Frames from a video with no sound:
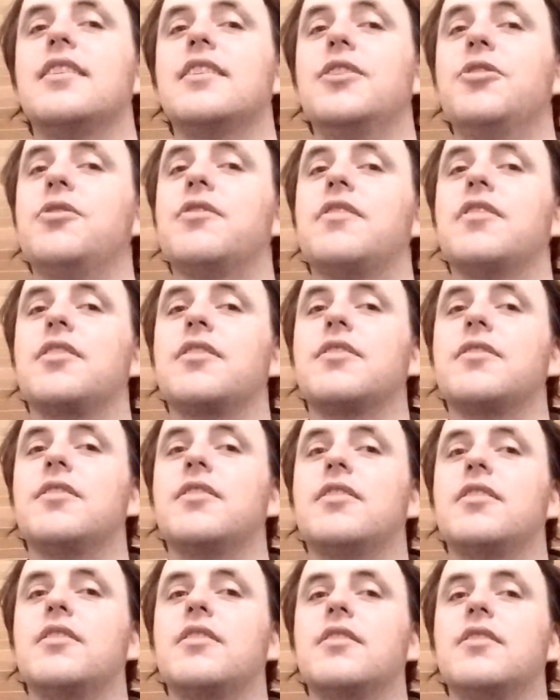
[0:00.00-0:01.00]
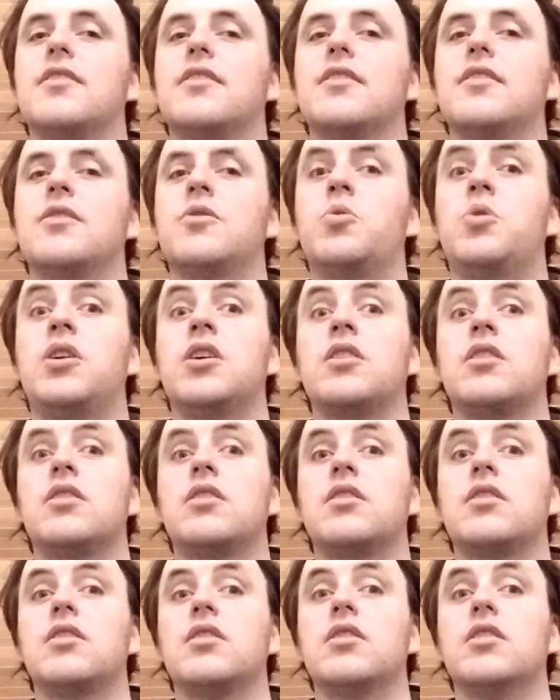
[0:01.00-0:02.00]
the universe. What?
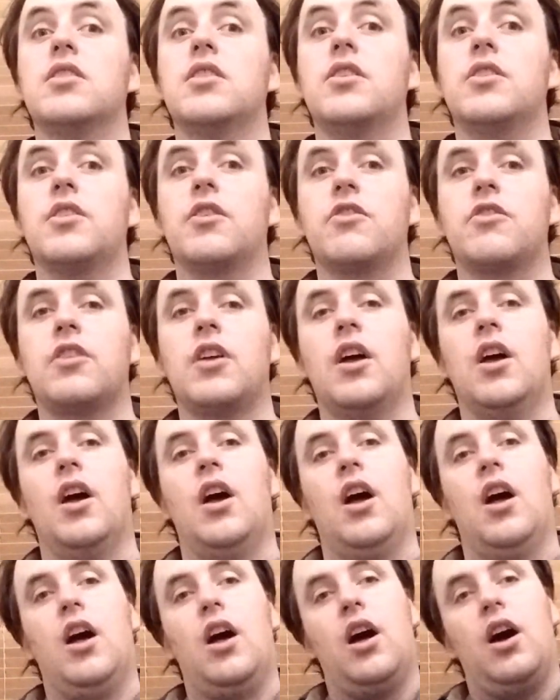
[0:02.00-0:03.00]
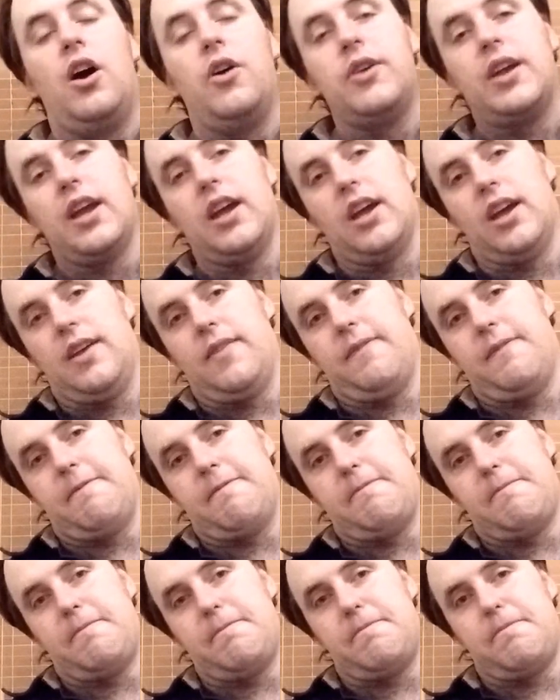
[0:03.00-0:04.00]
You don't know? Okay.
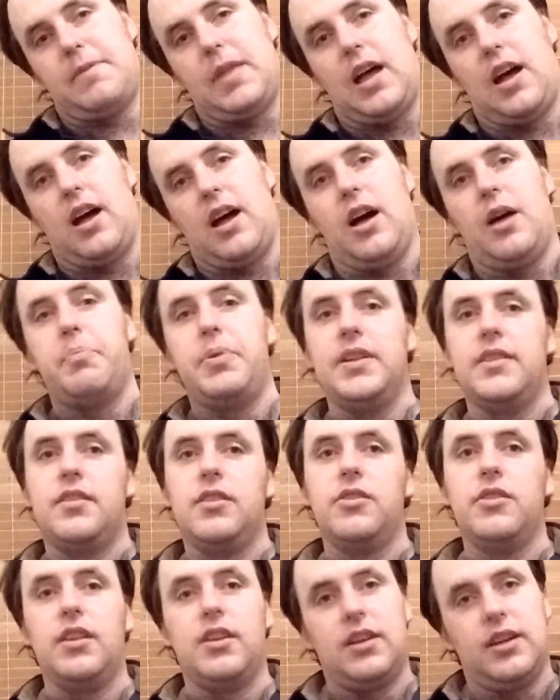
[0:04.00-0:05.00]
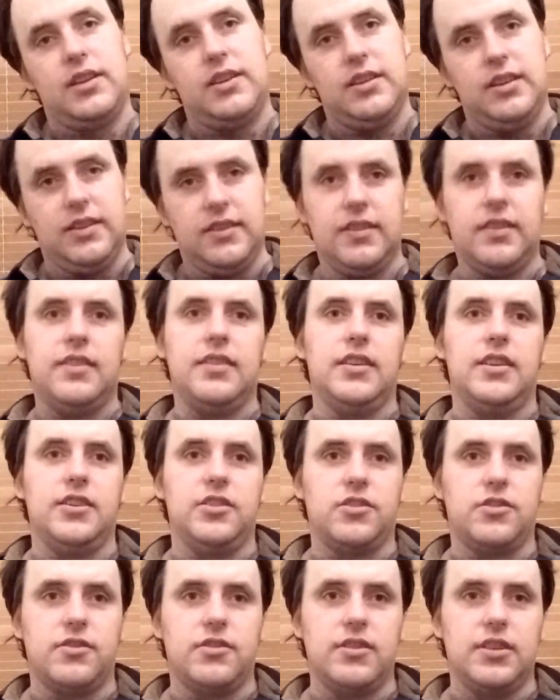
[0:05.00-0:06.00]
Up until the 19th
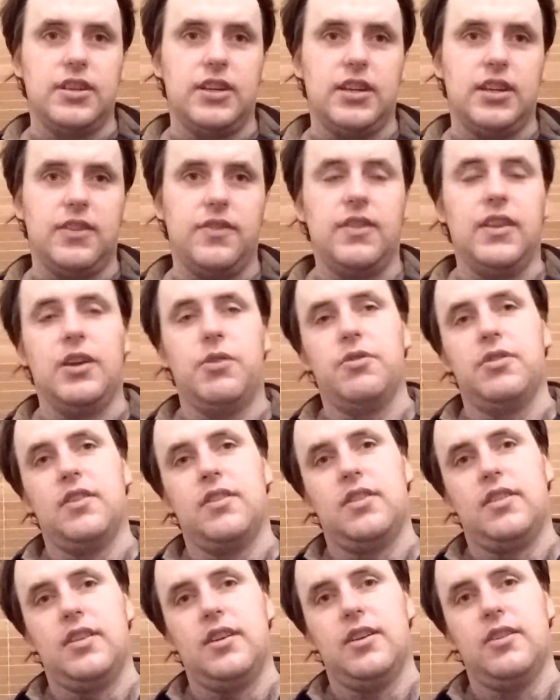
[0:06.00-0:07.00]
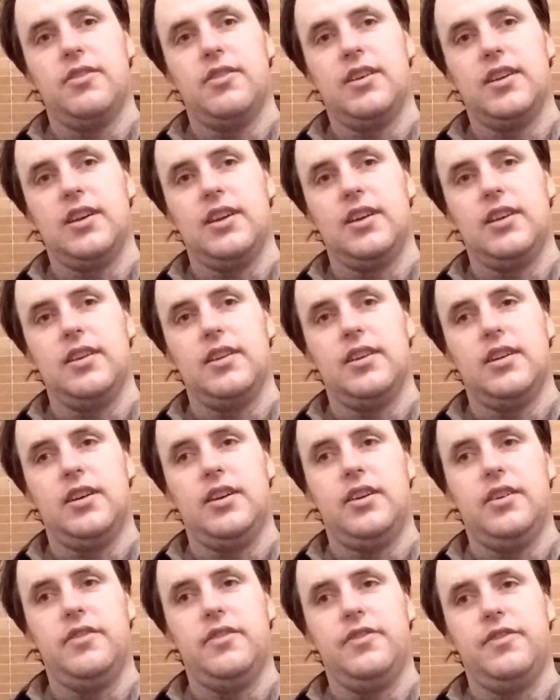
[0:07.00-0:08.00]
century, there was a theory
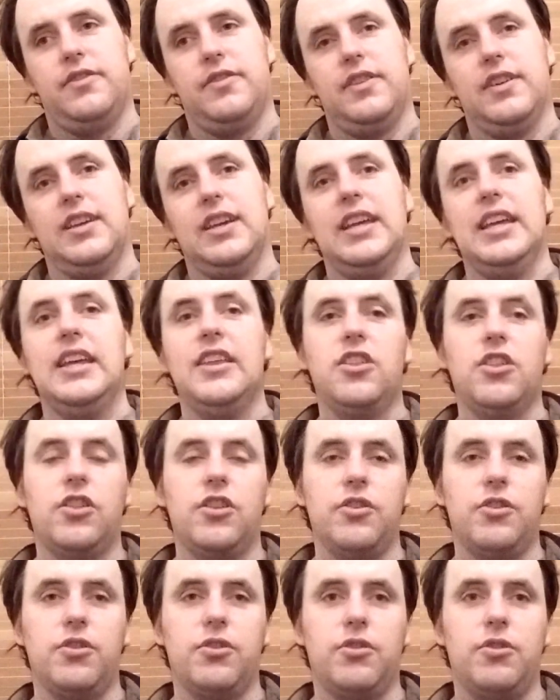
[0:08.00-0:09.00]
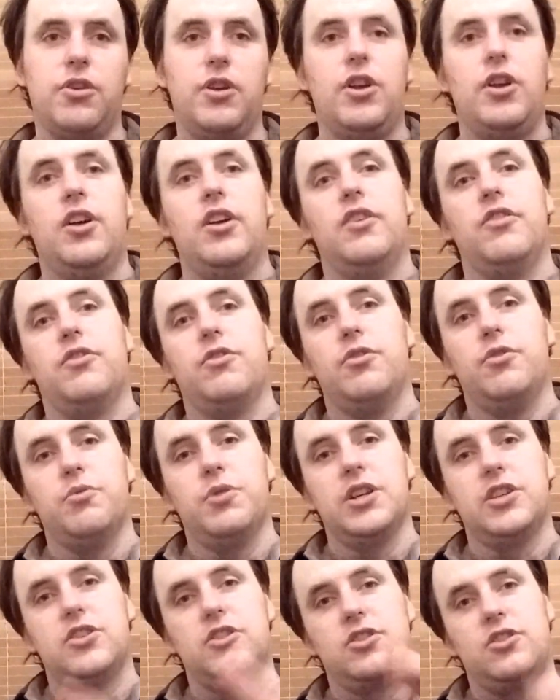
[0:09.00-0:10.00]
of ether through
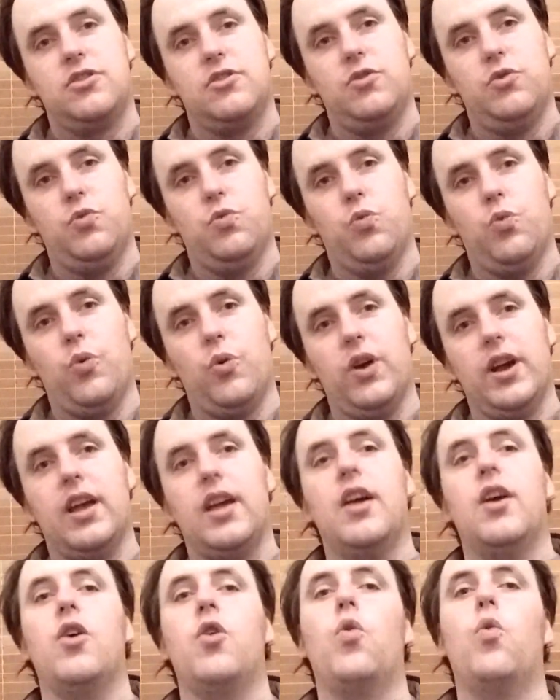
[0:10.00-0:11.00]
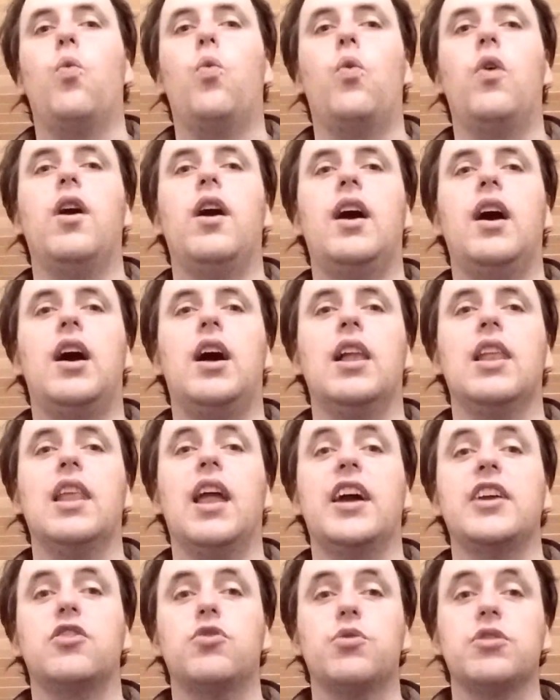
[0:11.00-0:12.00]
which
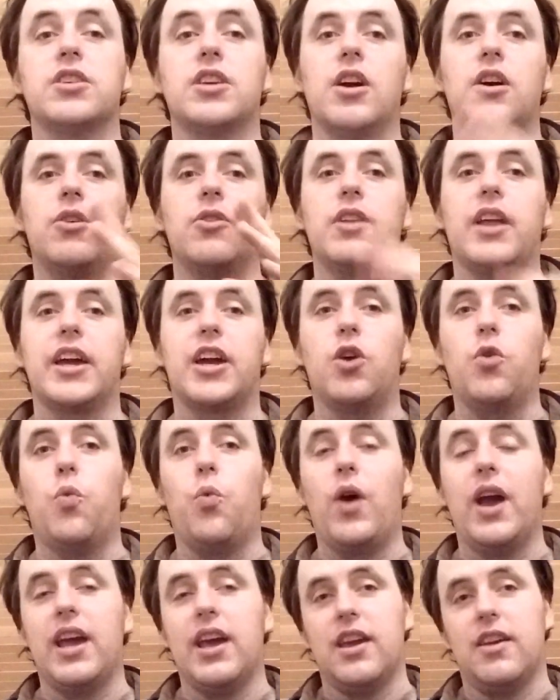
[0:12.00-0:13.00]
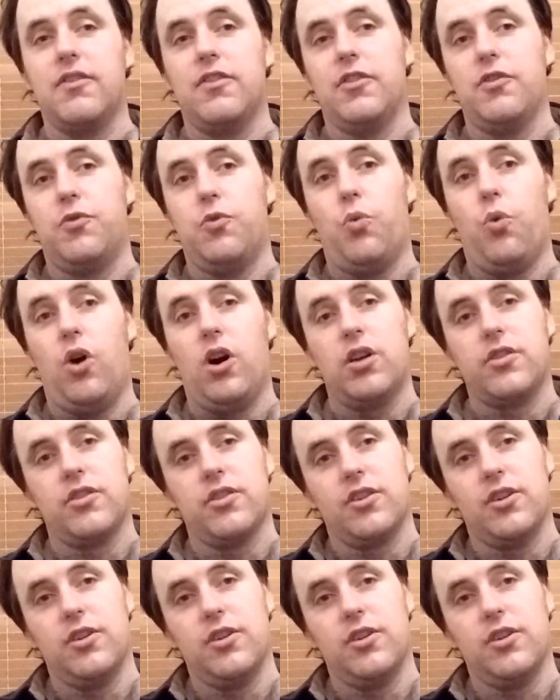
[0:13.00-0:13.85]
light would go, like a wave of water